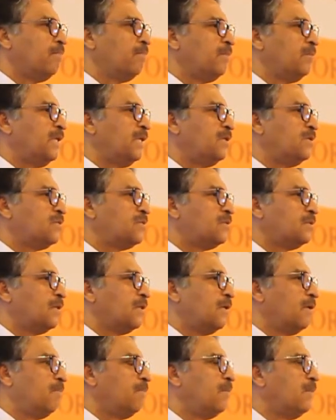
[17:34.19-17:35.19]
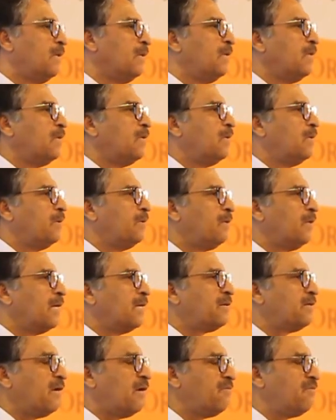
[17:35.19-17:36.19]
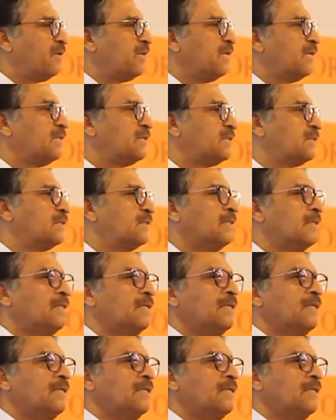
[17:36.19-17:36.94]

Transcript: these drug traffickers,